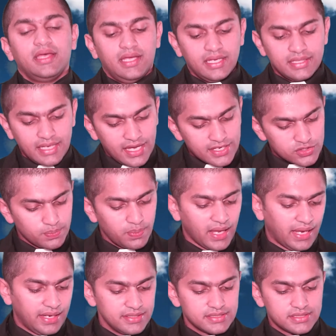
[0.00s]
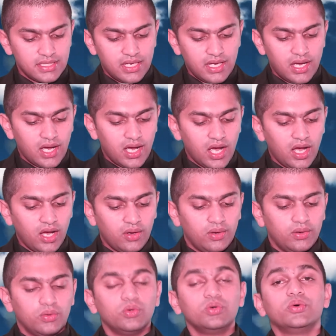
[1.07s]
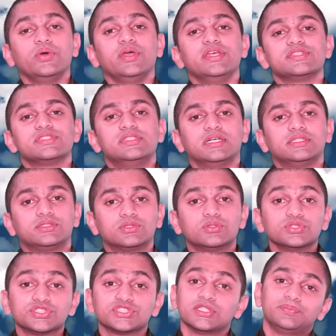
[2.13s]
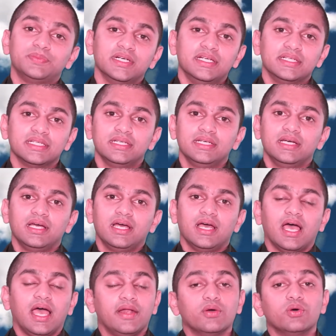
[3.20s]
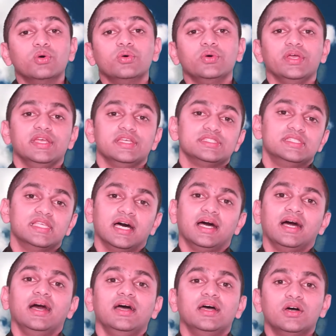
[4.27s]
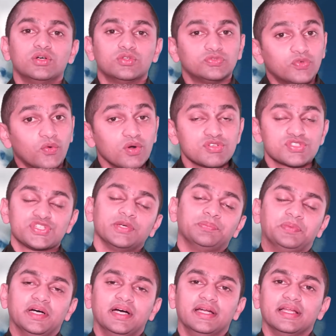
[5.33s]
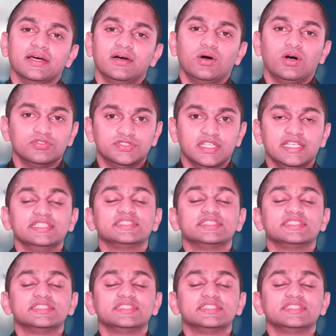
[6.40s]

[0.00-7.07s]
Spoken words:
it explains who is the true shepherd and who is the false shepherd of the